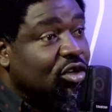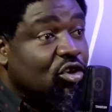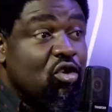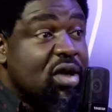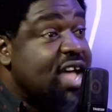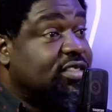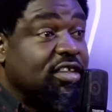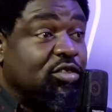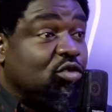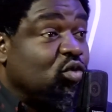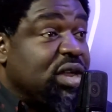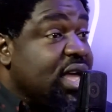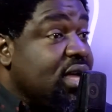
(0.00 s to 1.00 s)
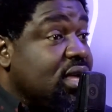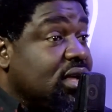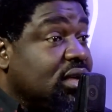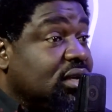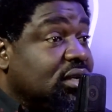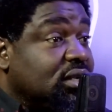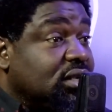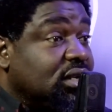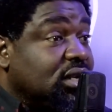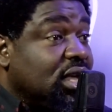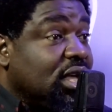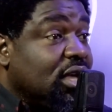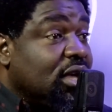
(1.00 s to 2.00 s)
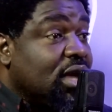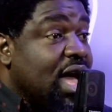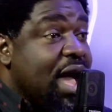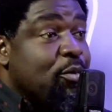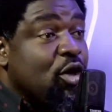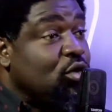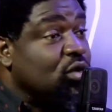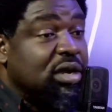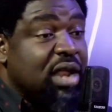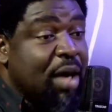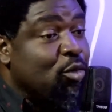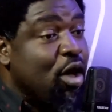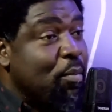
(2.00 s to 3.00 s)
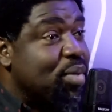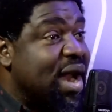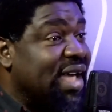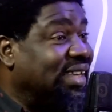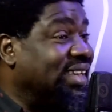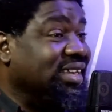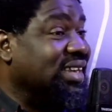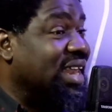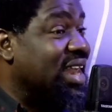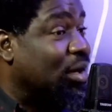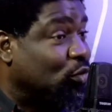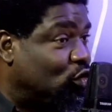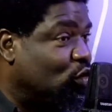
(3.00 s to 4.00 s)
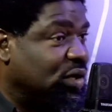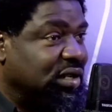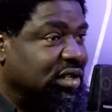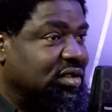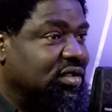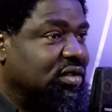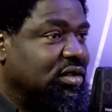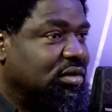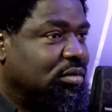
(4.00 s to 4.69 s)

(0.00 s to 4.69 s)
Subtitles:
Look at it today. I'm not bragging that I'm doing it.